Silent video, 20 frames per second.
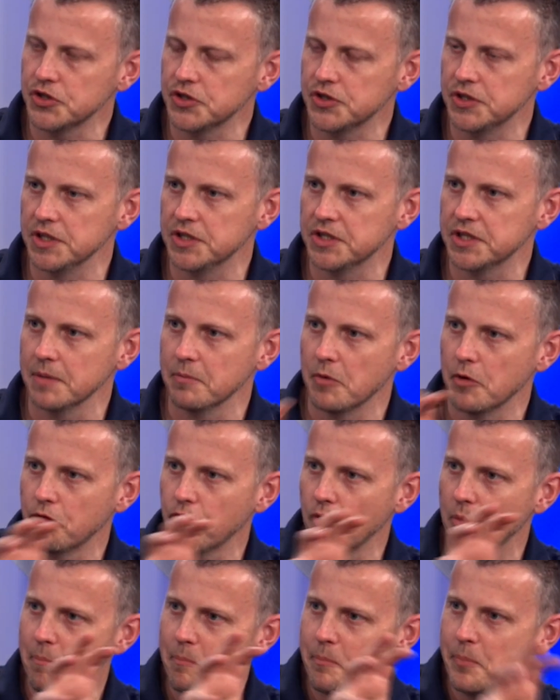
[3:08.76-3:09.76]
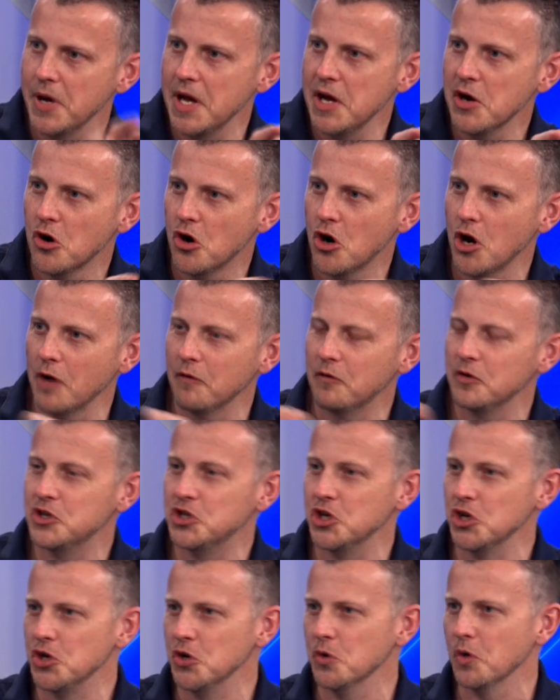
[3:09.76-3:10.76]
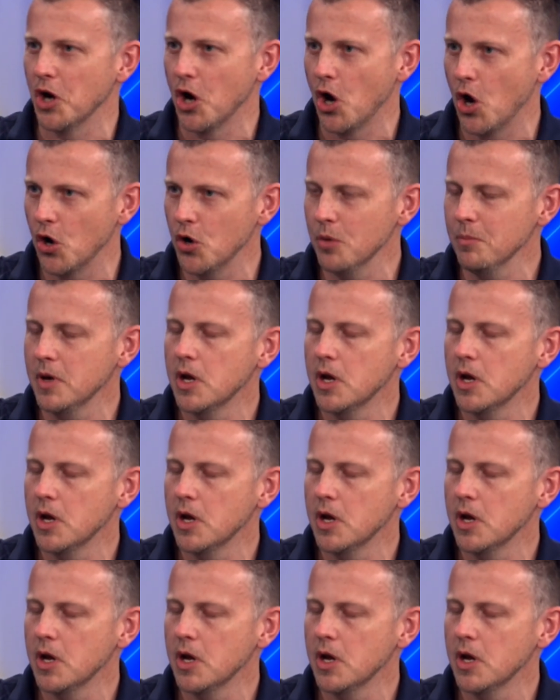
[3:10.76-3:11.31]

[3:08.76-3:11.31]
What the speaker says: system from beehive to you at home.